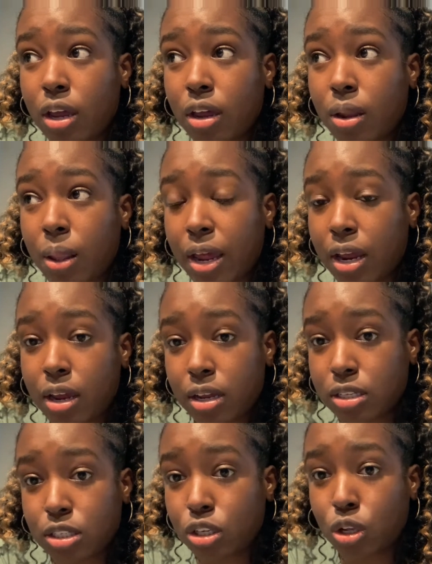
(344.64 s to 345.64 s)
like
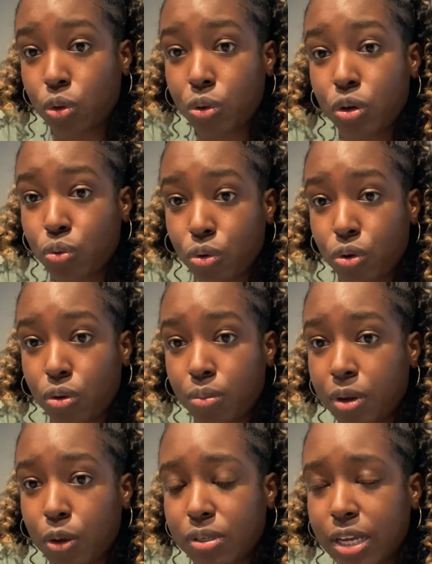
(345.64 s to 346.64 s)
secluded room.
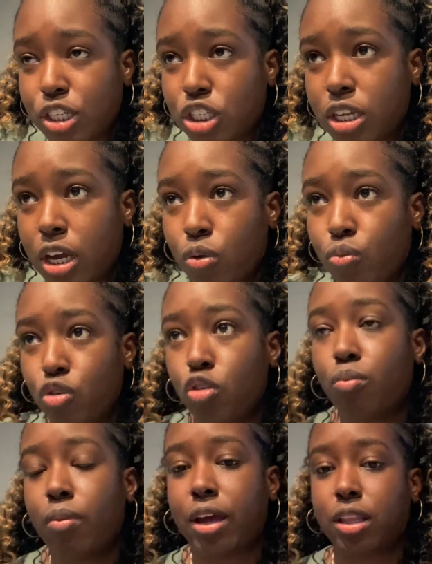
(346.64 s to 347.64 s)
It was like just like a room
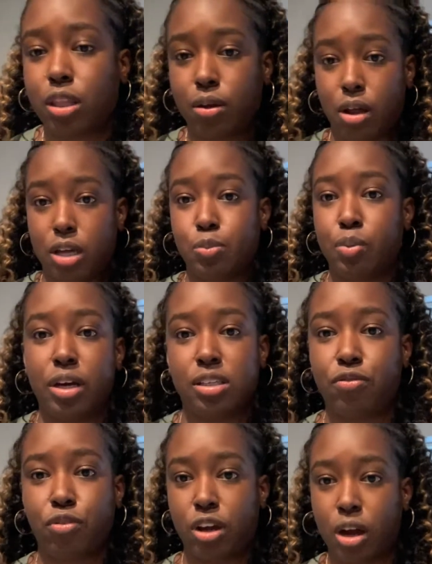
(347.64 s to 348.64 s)
like as big as a
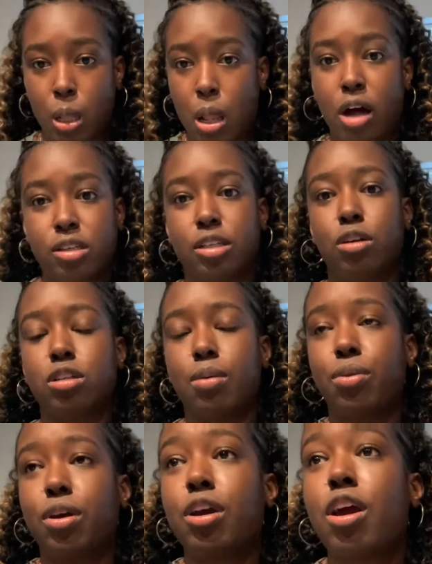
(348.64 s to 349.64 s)
freaking closet or
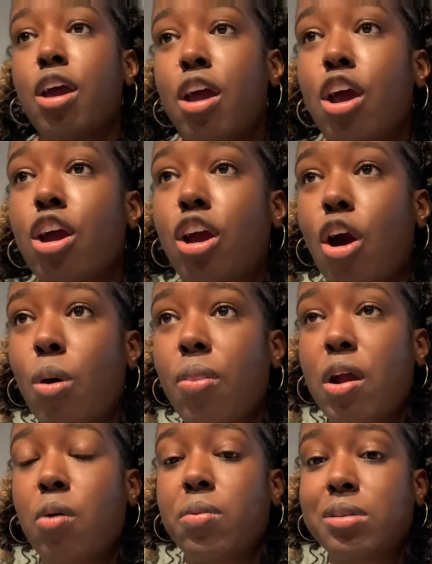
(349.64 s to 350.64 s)
something. Go in there
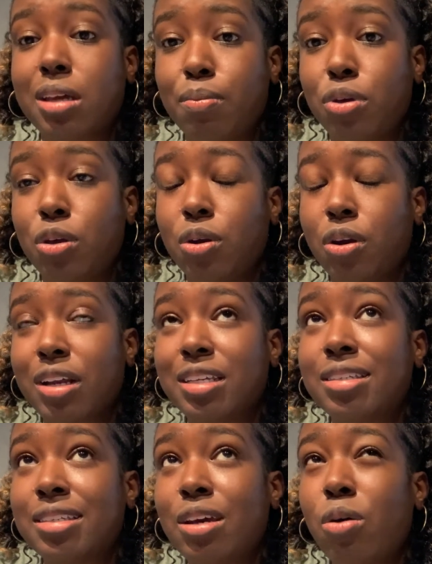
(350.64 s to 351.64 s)
on this computer,
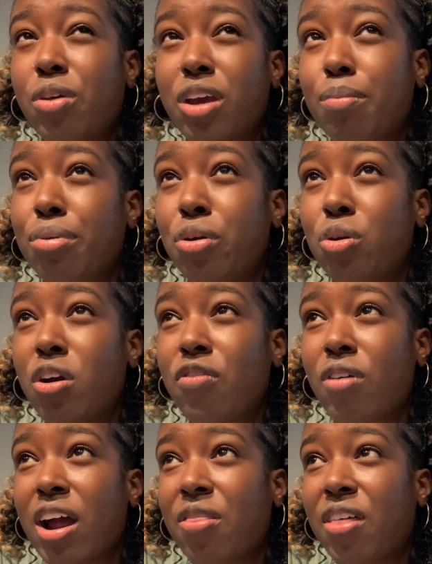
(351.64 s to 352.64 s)
sit on the computer for
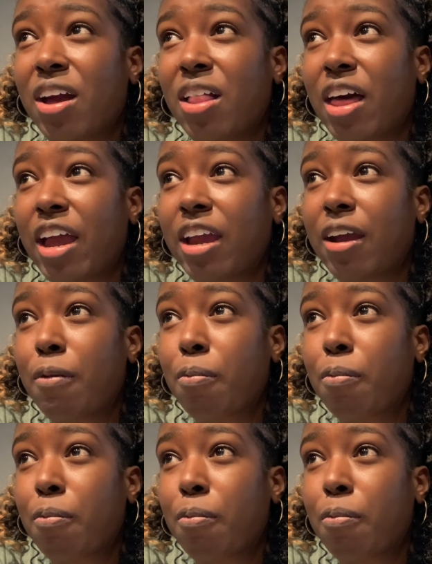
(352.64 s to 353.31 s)
I think like